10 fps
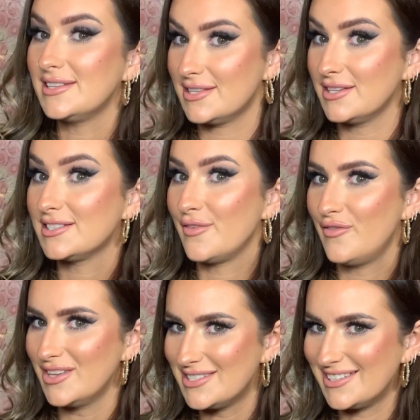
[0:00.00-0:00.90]

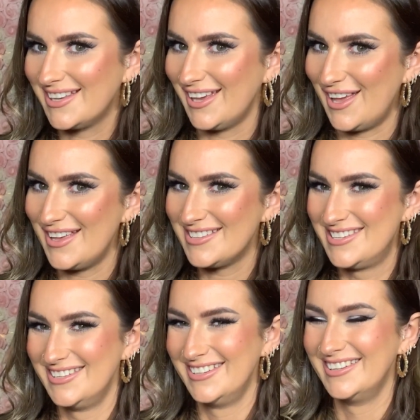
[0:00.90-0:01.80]
Sophisticate.
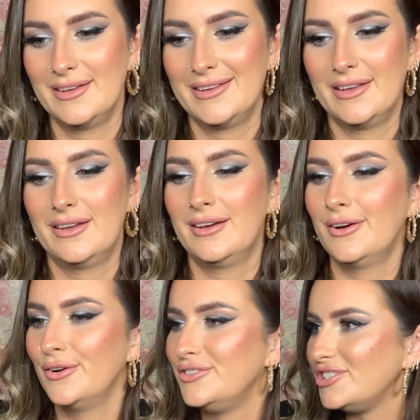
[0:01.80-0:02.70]

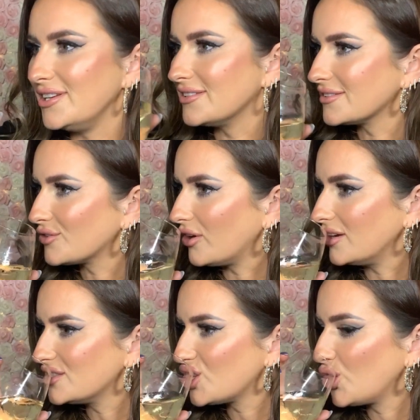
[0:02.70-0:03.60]
Oh, Jesus
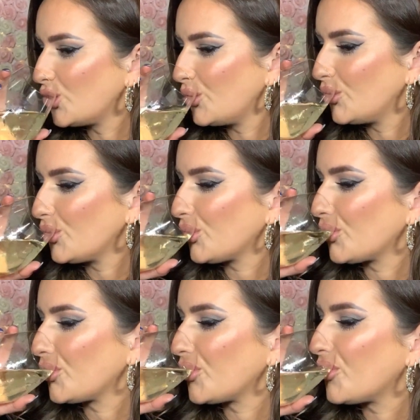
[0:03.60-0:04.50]
Christ.
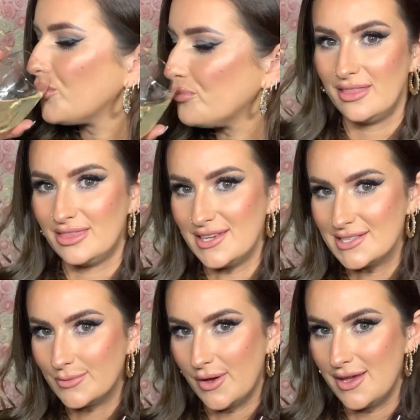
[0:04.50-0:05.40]
This
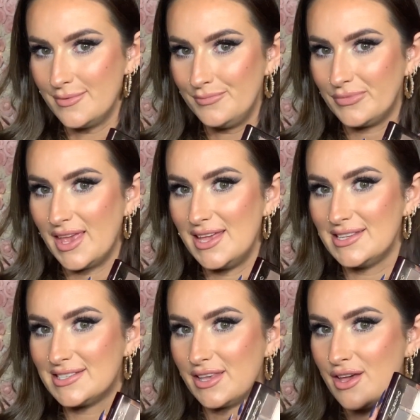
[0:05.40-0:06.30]
one is
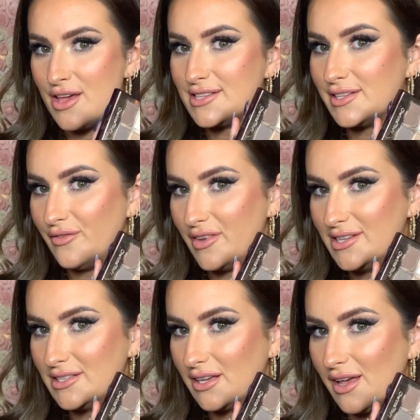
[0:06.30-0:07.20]
the
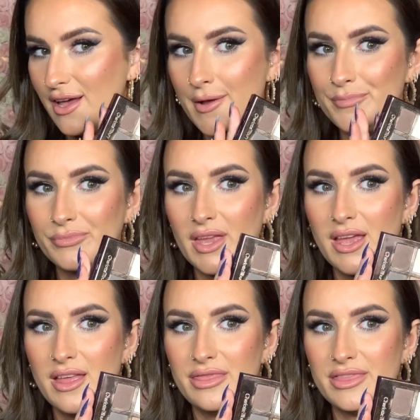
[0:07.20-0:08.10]
Sophisticate.
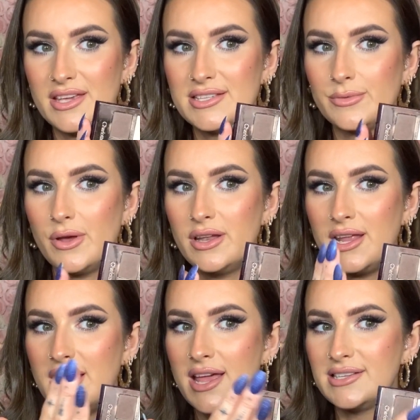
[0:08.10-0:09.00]
This one
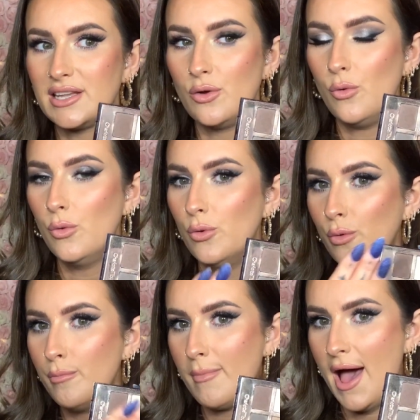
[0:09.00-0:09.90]
is an all
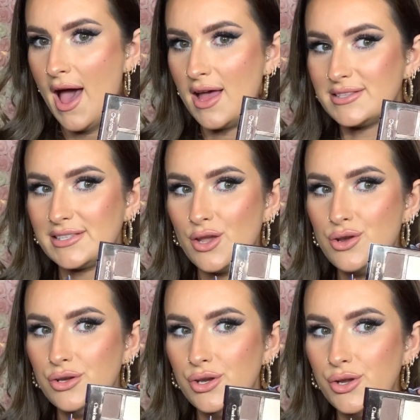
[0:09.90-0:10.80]
matte
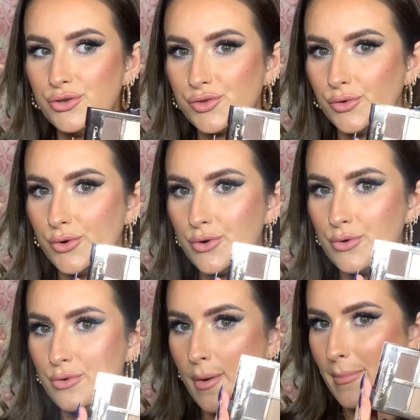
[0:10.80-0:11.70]

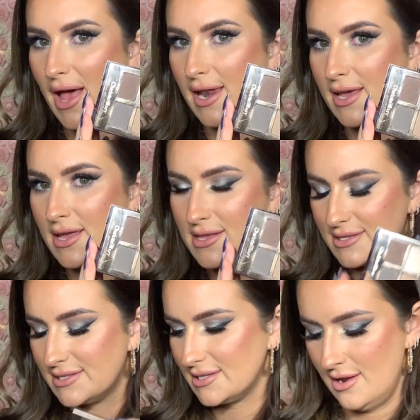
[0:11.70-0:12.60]
neutral
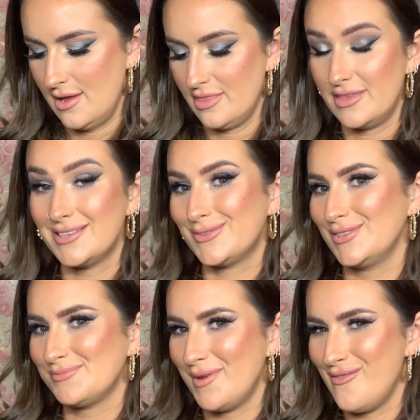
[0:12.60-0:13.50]
palette. This
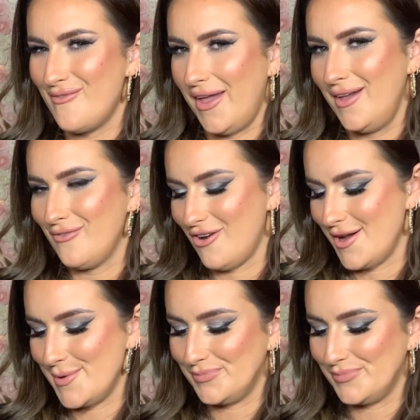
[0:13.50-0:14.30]
one's my favourite.